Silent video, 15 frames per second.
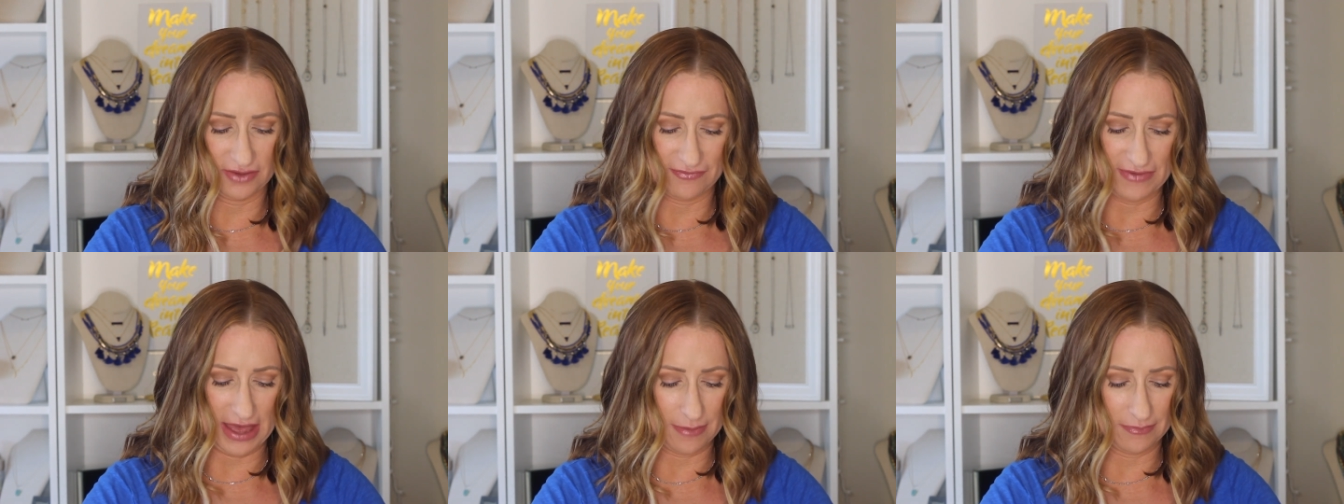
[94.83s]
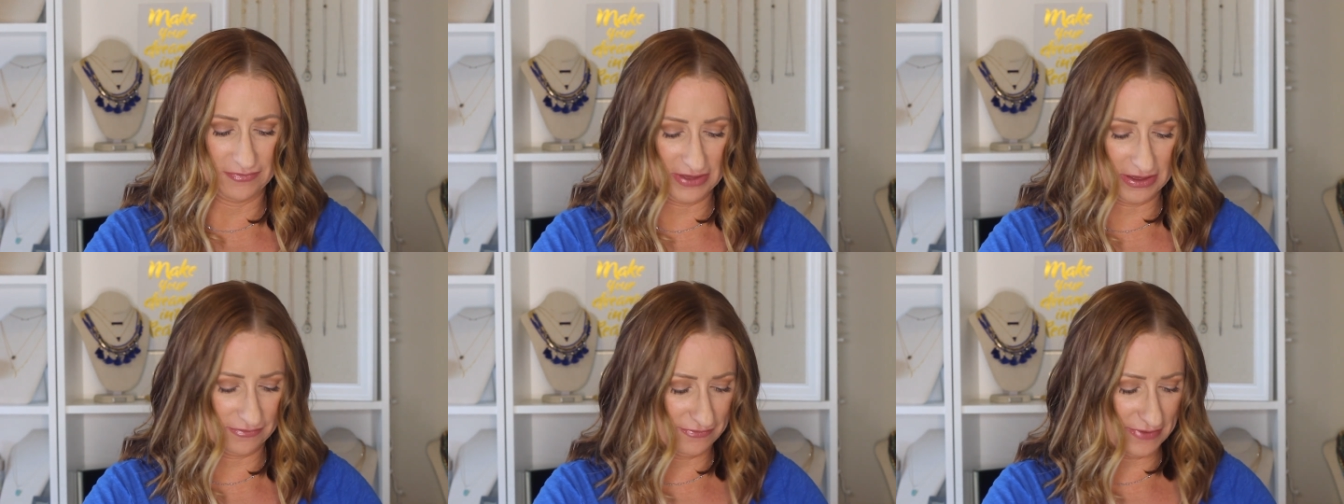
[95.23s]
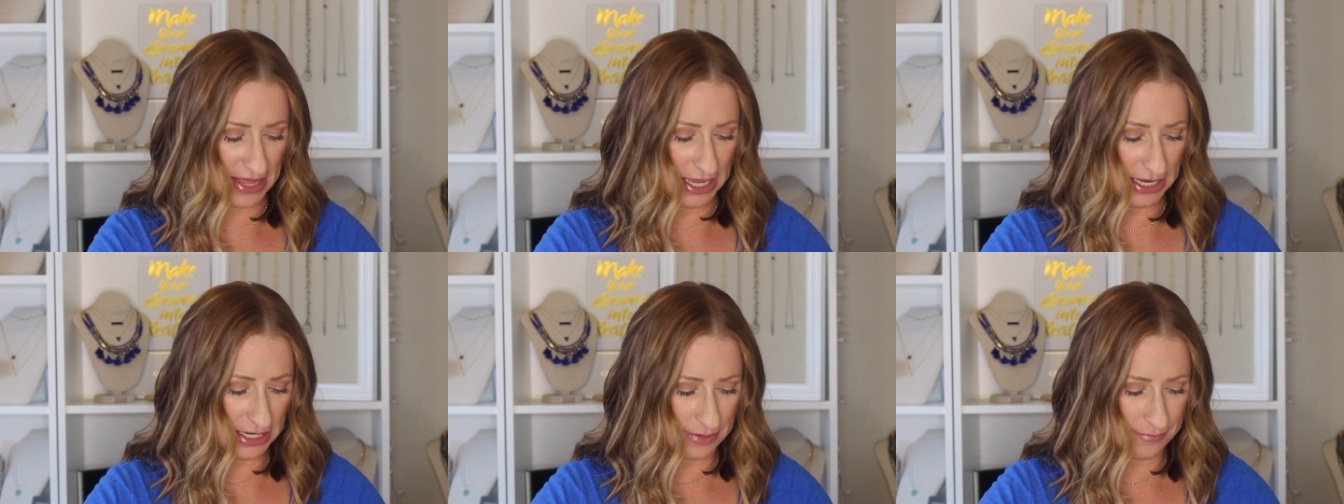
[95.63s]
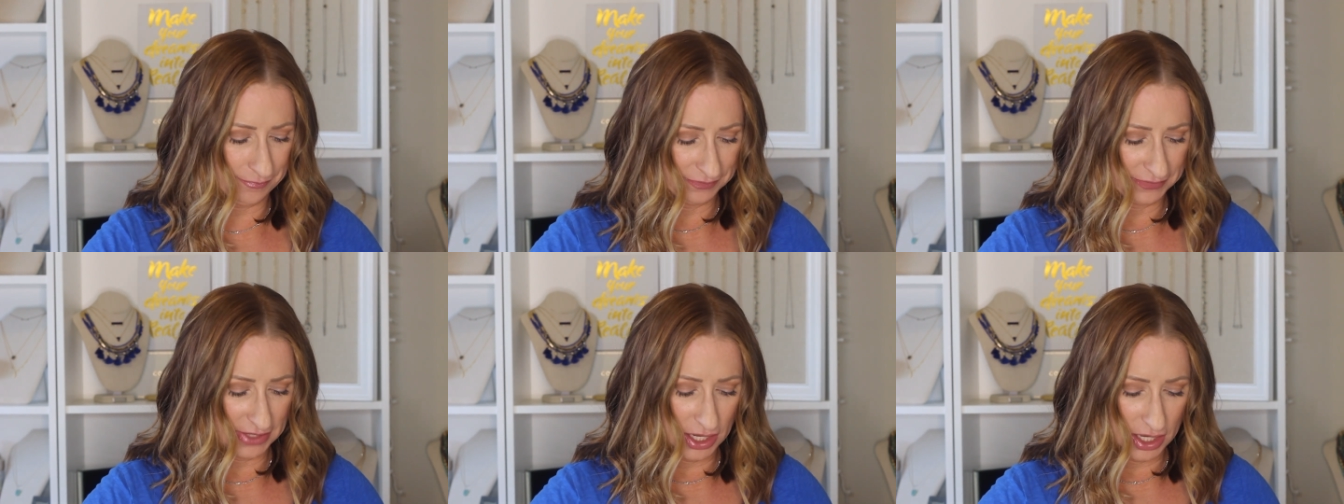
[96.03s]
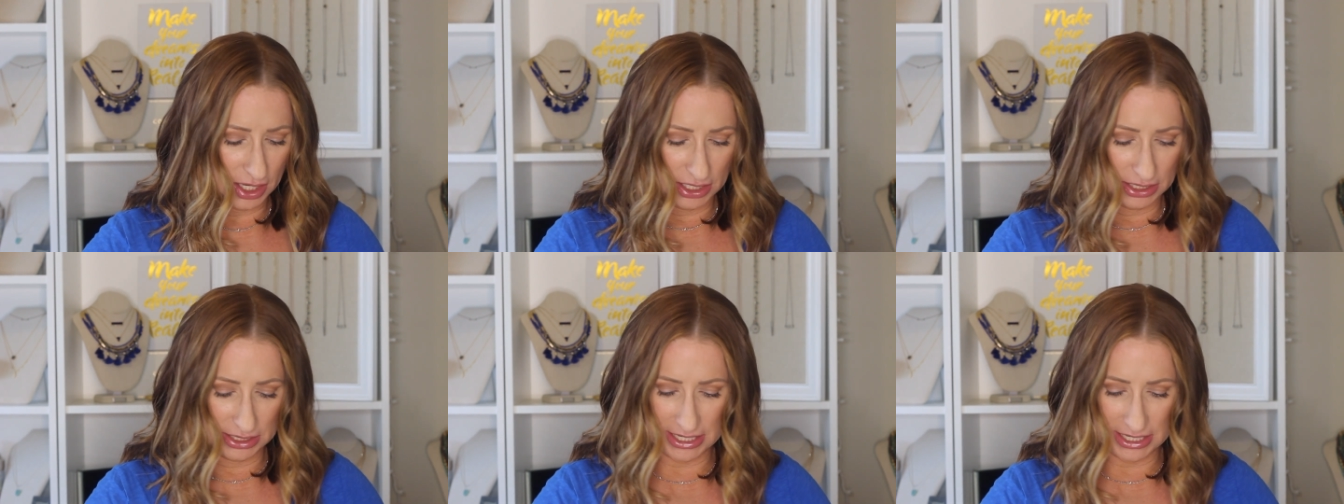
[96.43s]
FabFitFun.